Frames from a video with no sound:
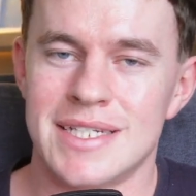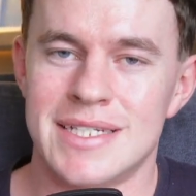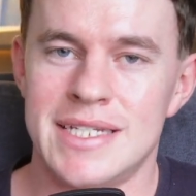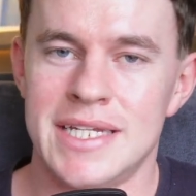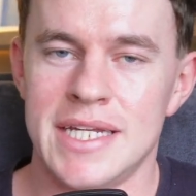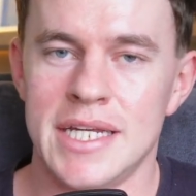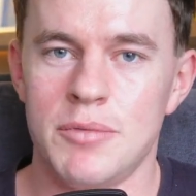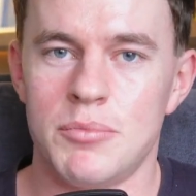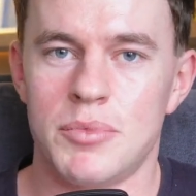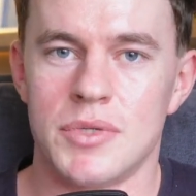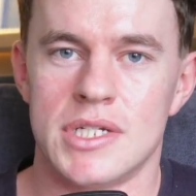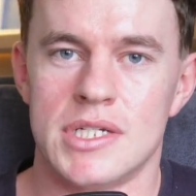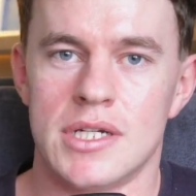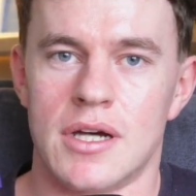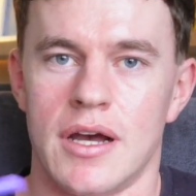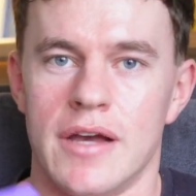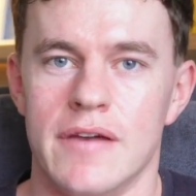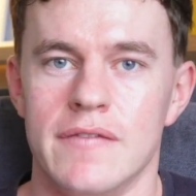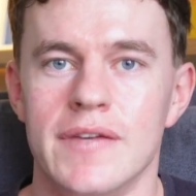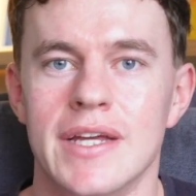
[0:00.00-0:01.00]
deep
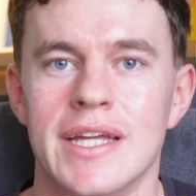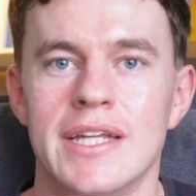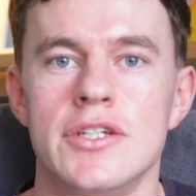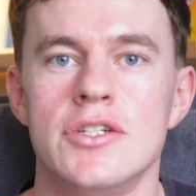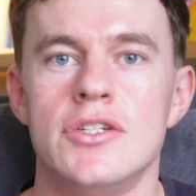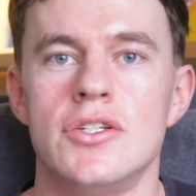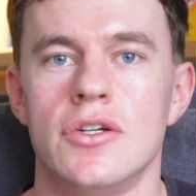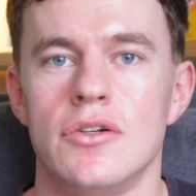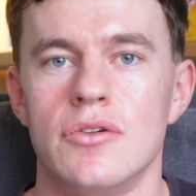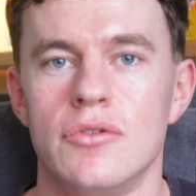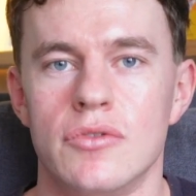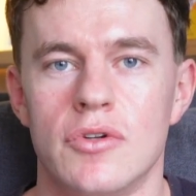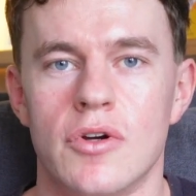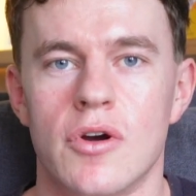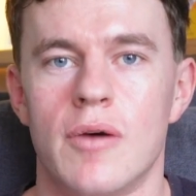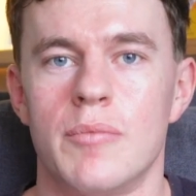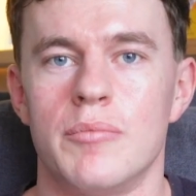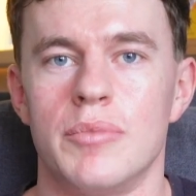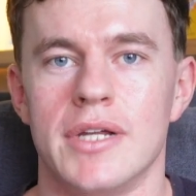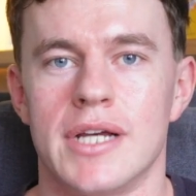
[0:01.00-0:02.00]
dive into
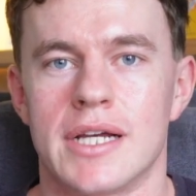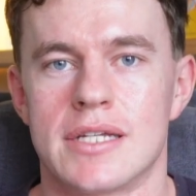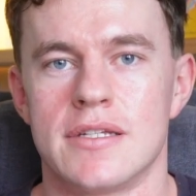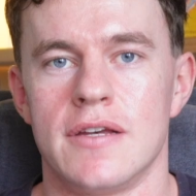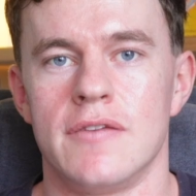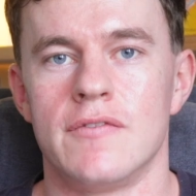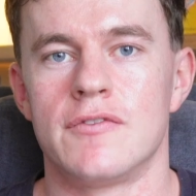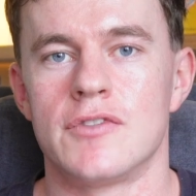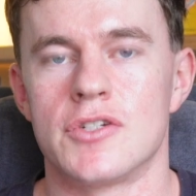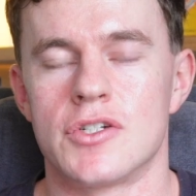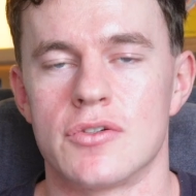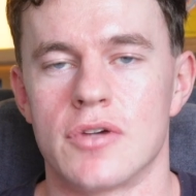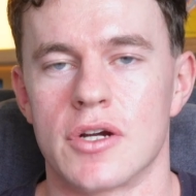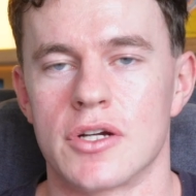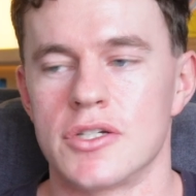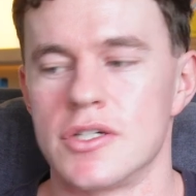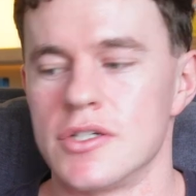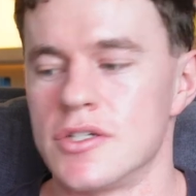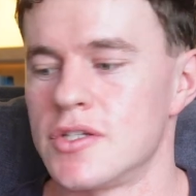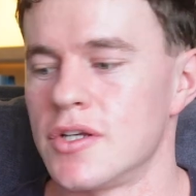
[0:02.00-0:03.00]
complex
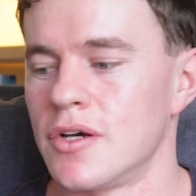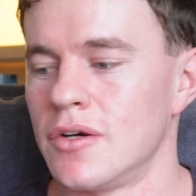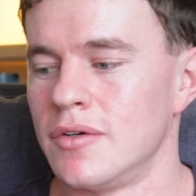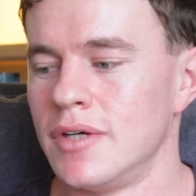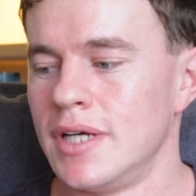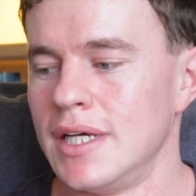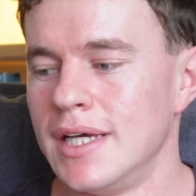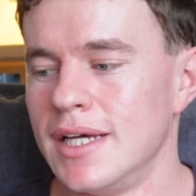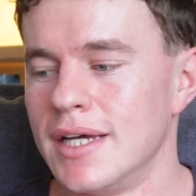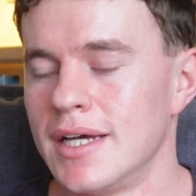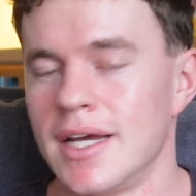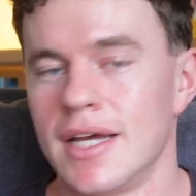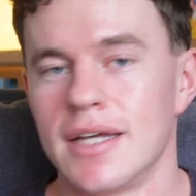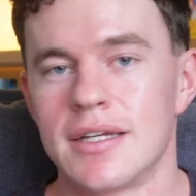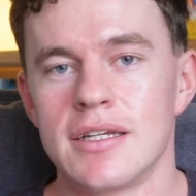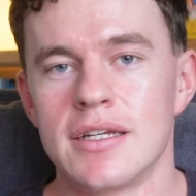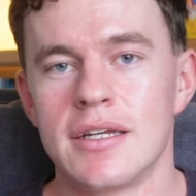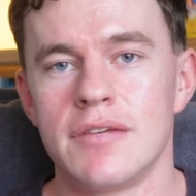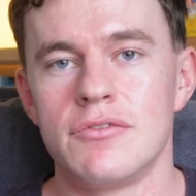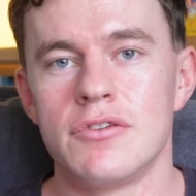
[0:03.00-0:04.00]
infrastructure. So it
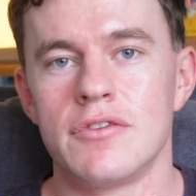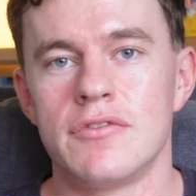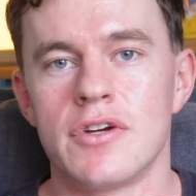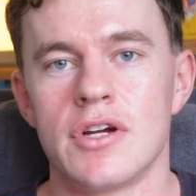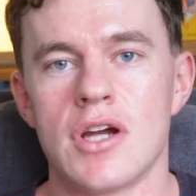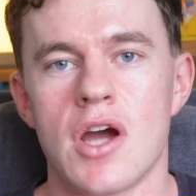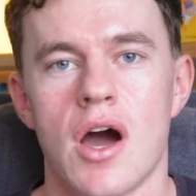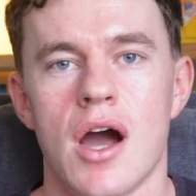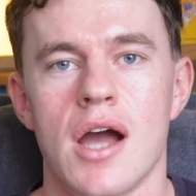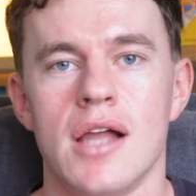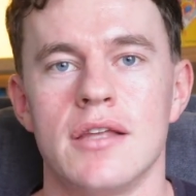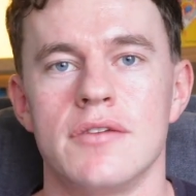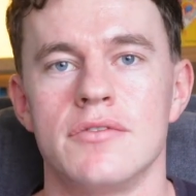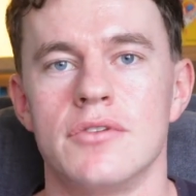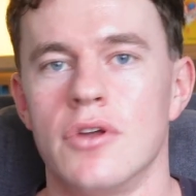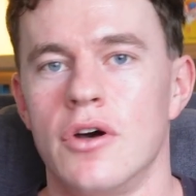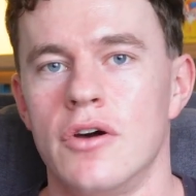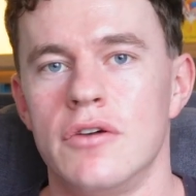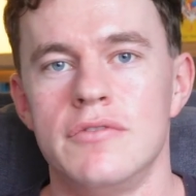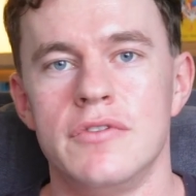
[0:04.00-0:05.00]
can give you a very high
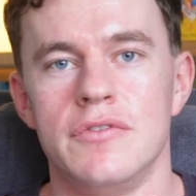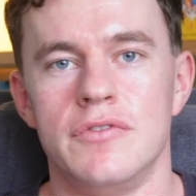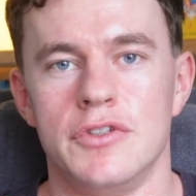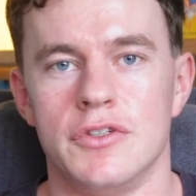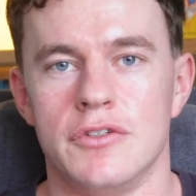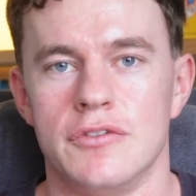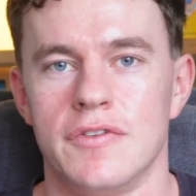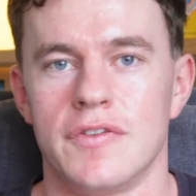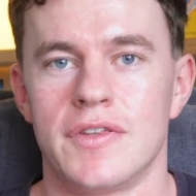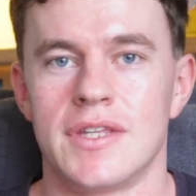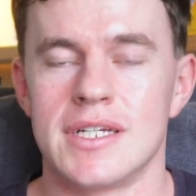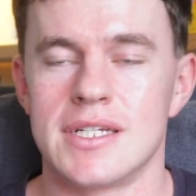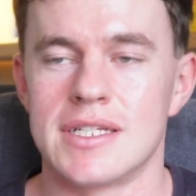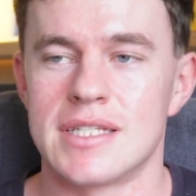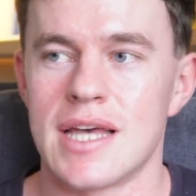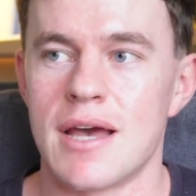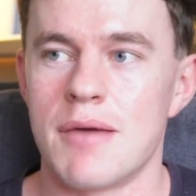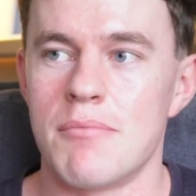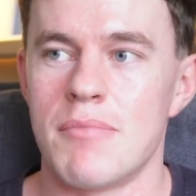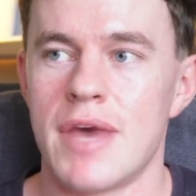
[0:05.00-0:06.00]
level overview of things
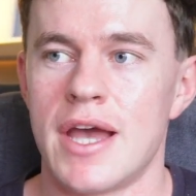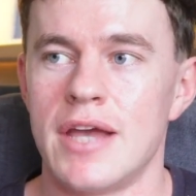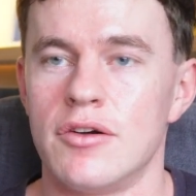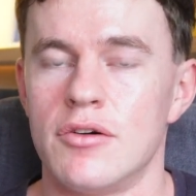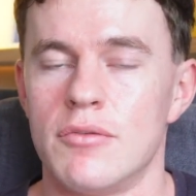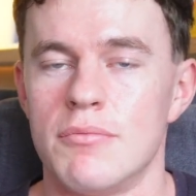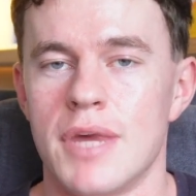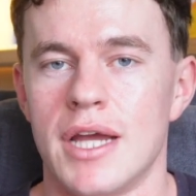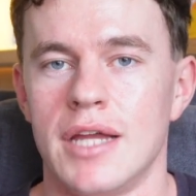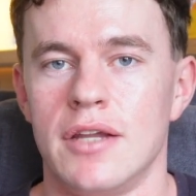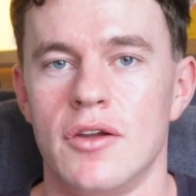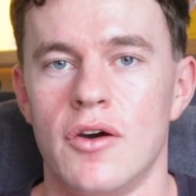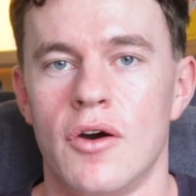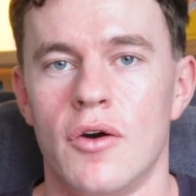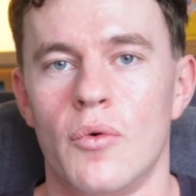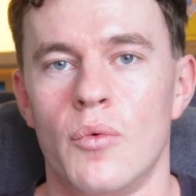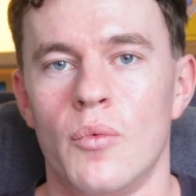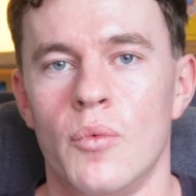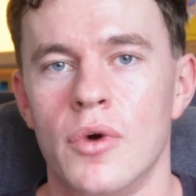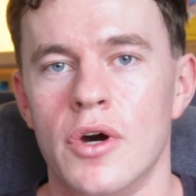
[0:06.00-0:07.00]
that may or may
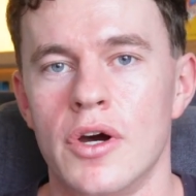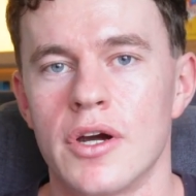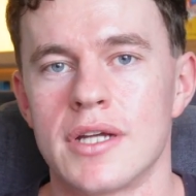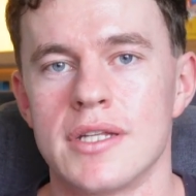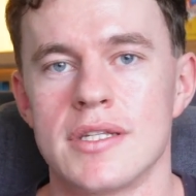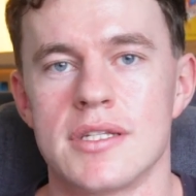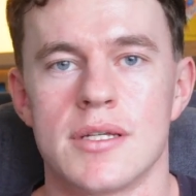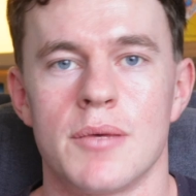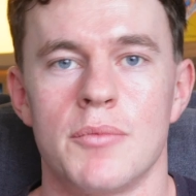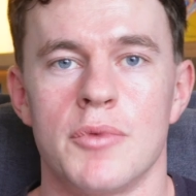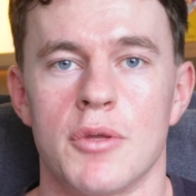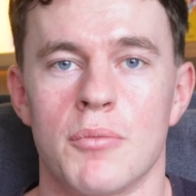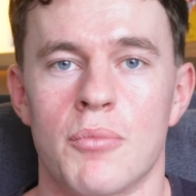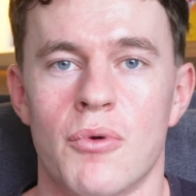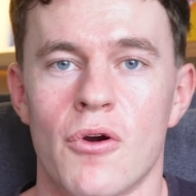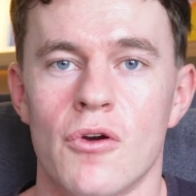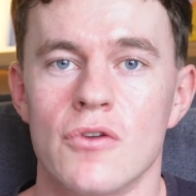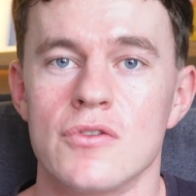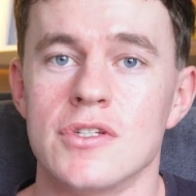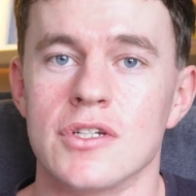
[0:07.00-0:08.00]
not work and some of the
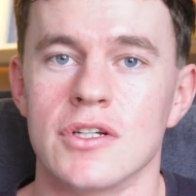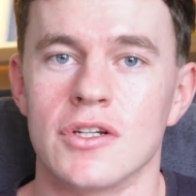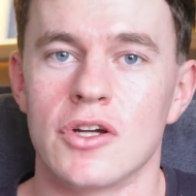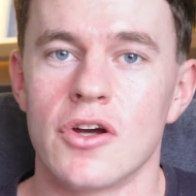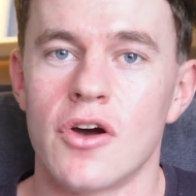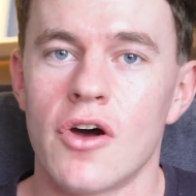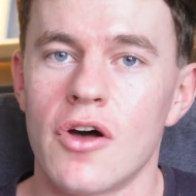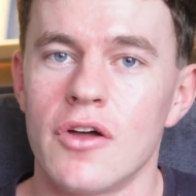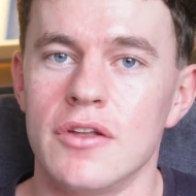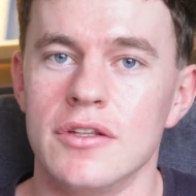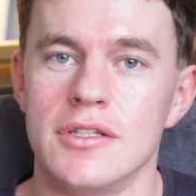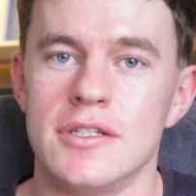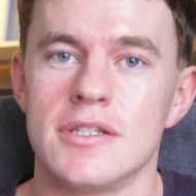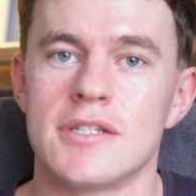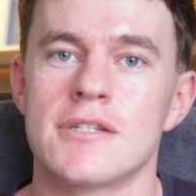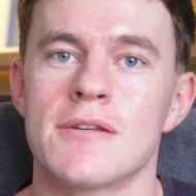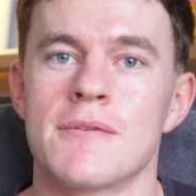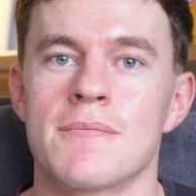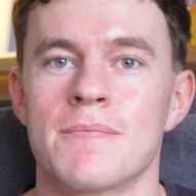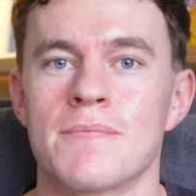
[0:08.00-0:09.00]
pros and
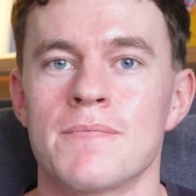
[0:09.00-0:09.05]
cons,